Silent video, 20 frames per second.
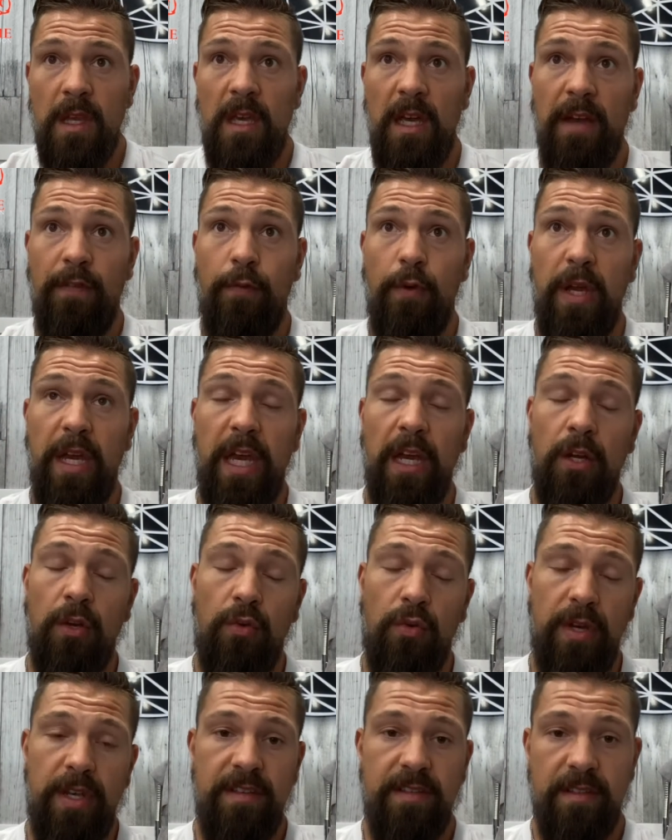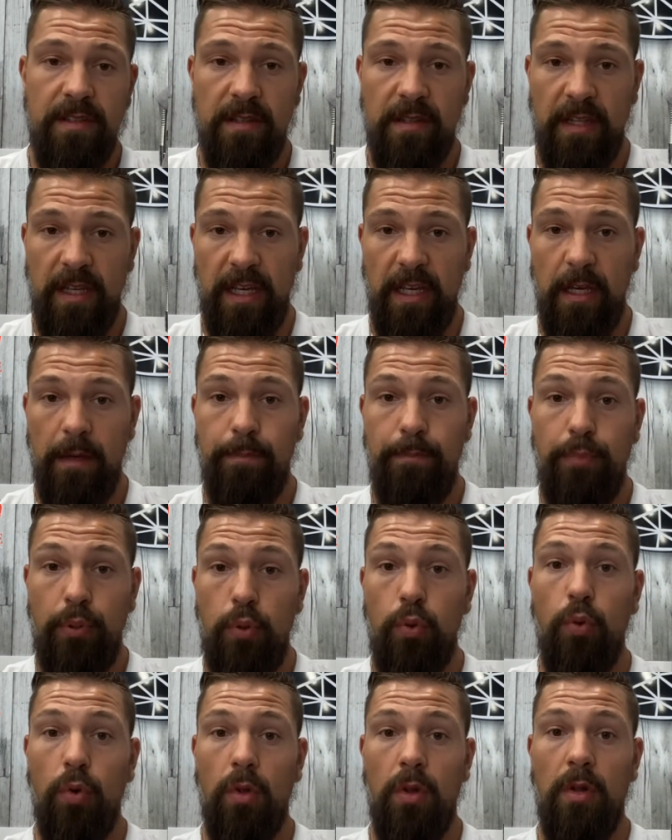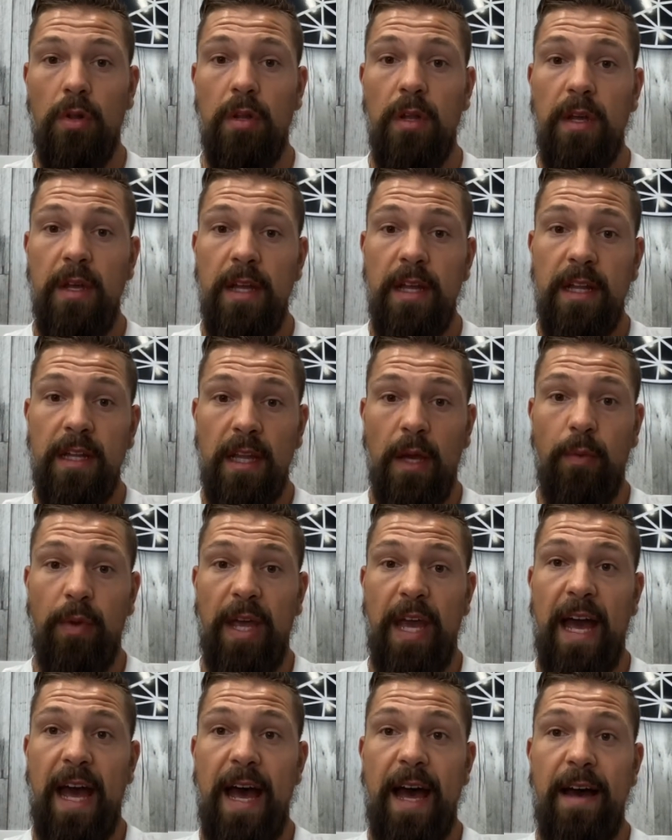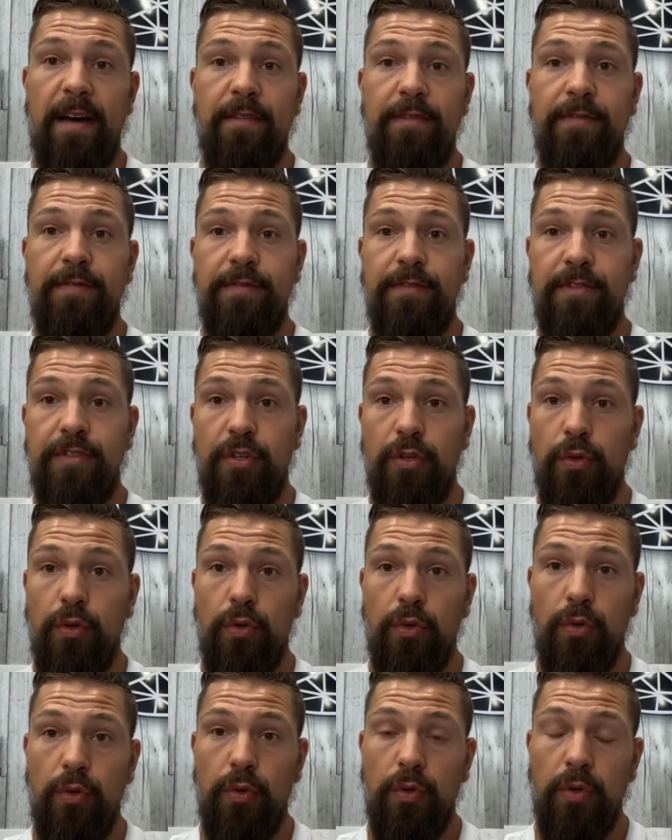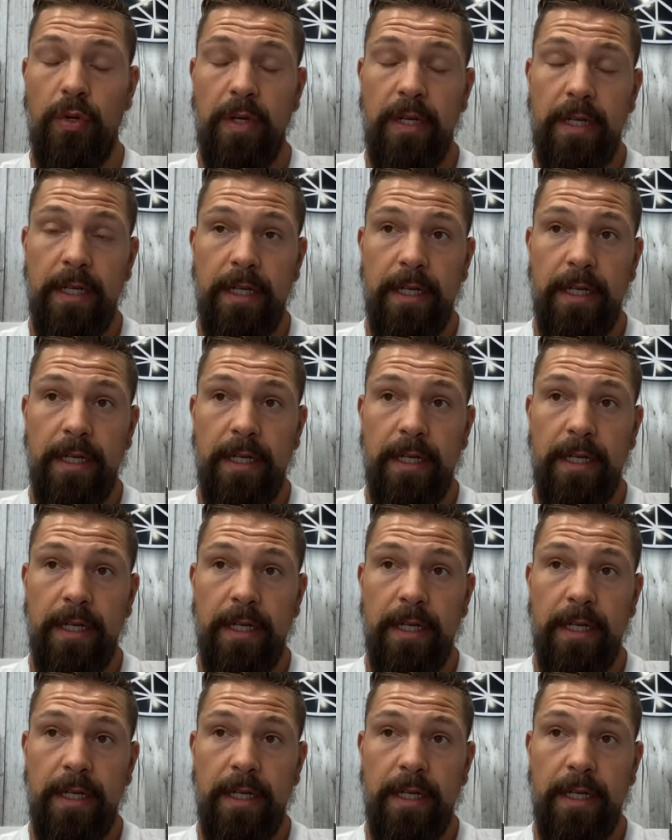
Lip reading: If we increase the pool that we have to